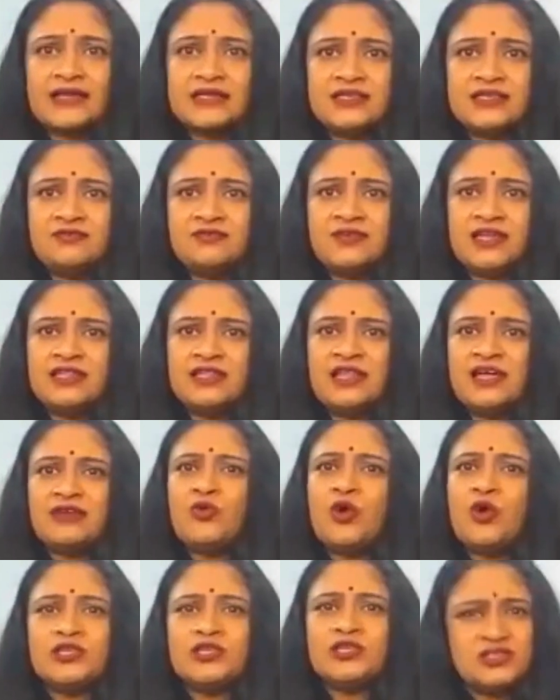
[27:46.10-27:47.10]
actively
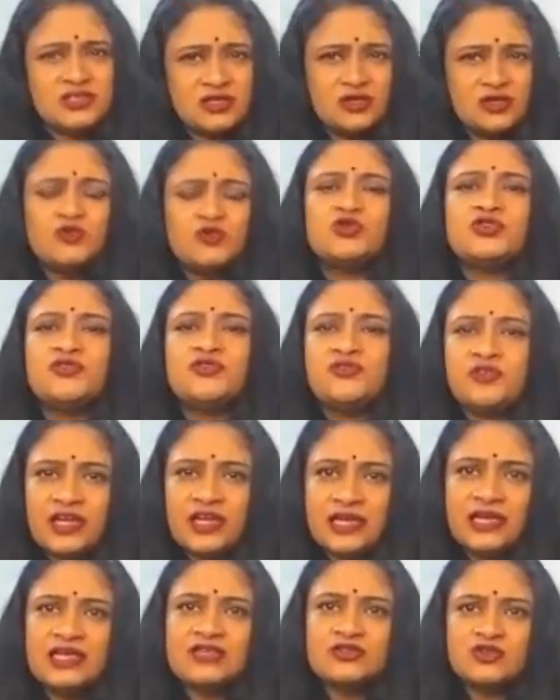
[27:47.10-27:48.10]
that what is the use of
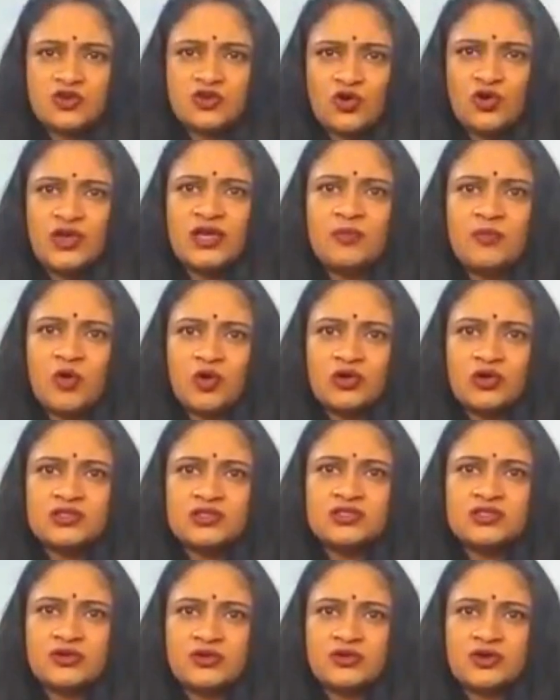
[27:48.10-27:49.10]
reading
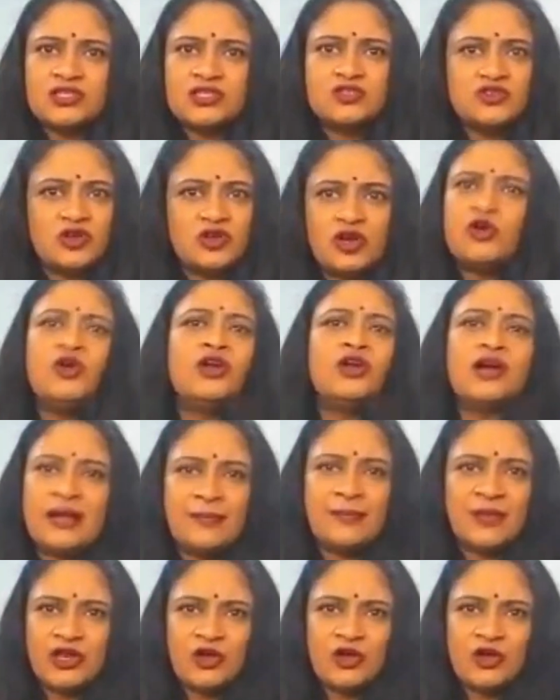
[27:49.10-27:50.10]
storybooks, it's not going to
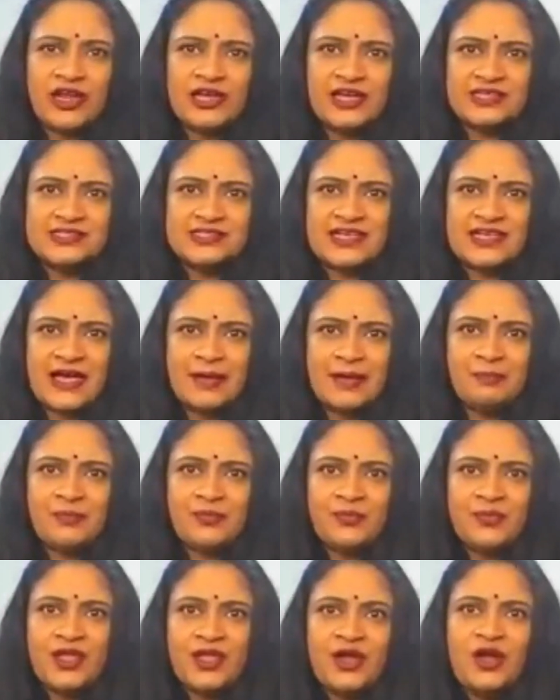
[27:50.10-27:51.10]
come in your
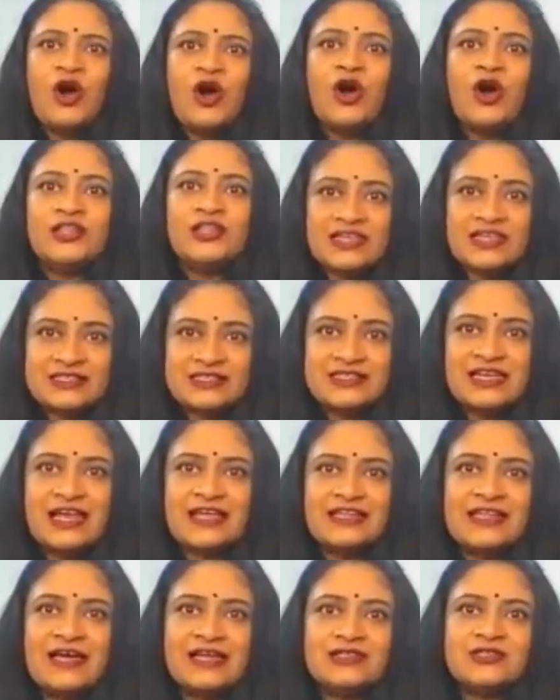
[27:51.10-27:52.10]
exam, or things
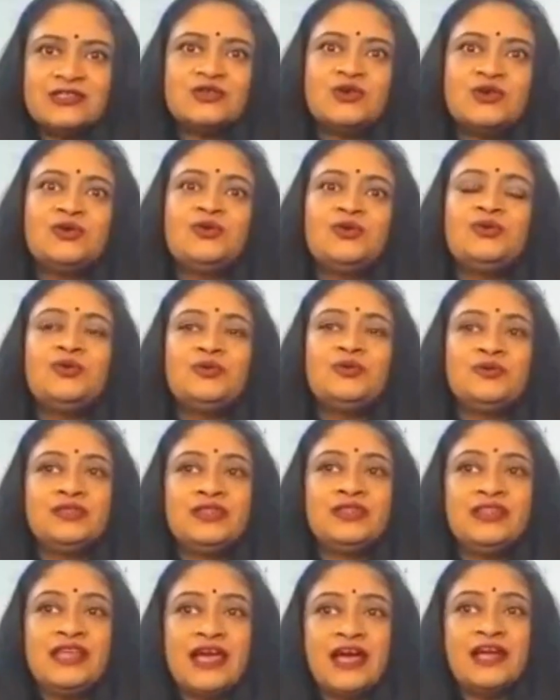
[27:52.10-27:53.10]
like that. So
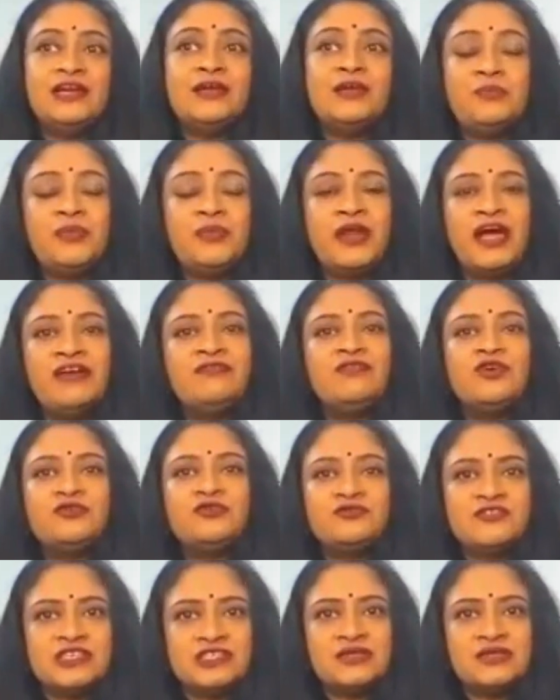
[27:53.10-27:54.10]
they are deprived
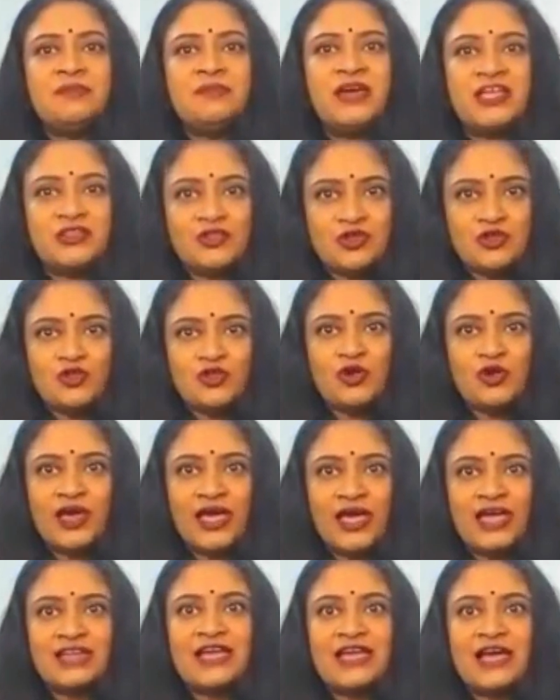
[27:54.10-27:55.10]
of such a major
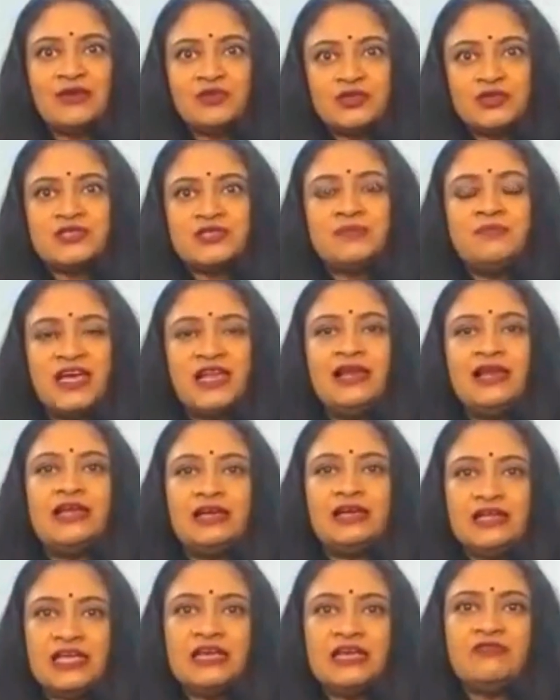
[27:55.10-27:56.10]
joy, and that was a big
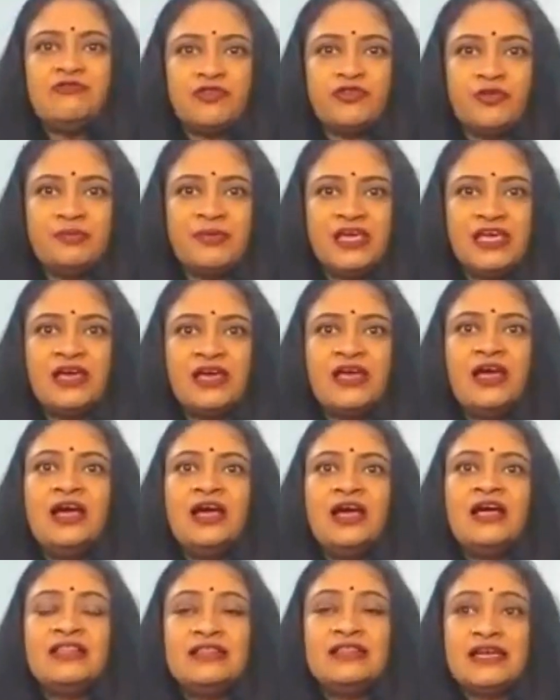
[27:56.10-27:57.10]
learning for me,
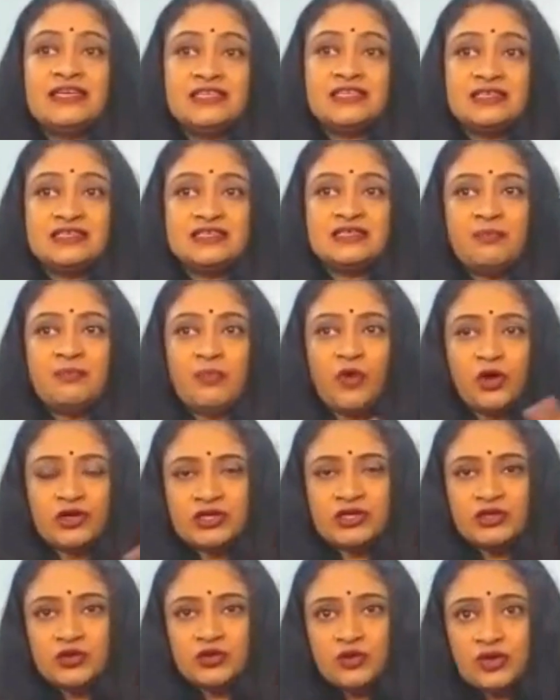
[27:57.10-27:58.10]
that it is
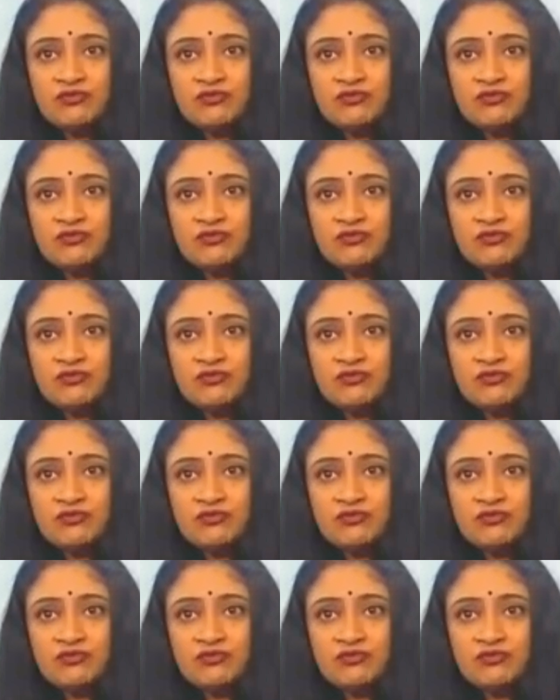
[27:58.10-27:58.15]
important